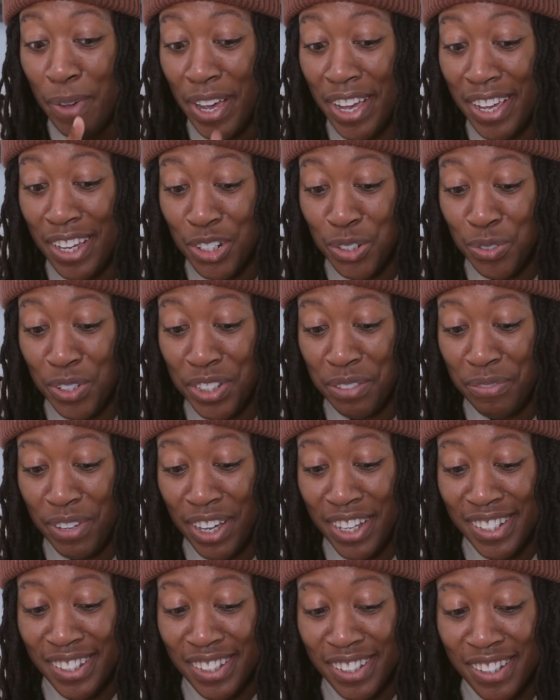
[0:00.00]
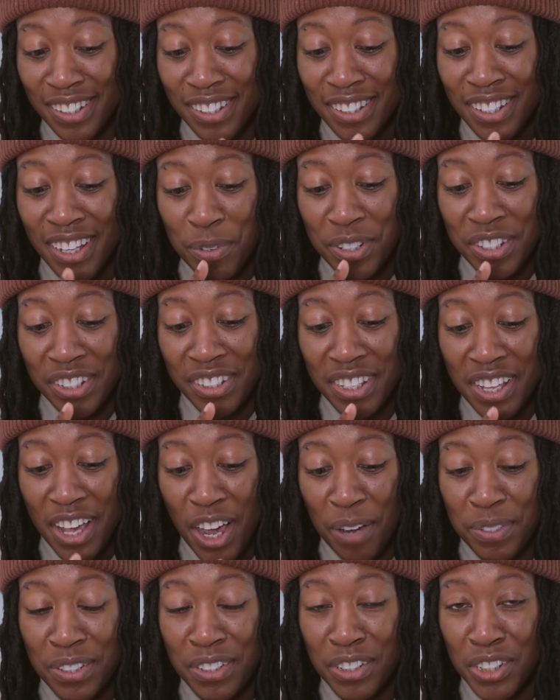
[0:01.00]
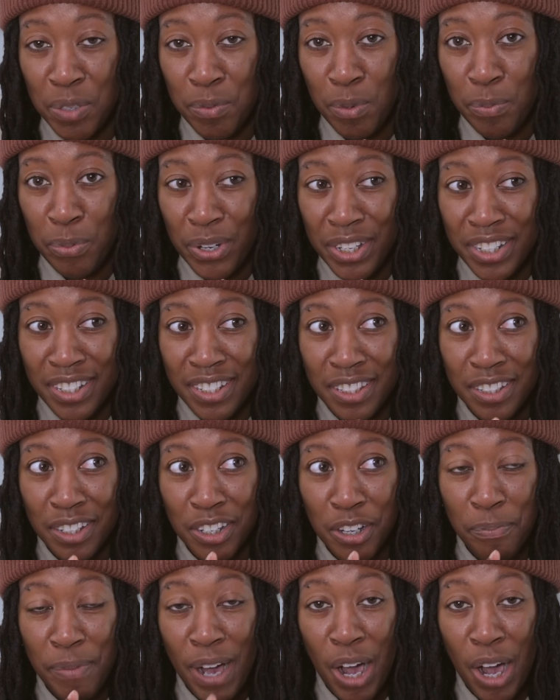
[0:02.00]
my Android devices, which is the option to double press the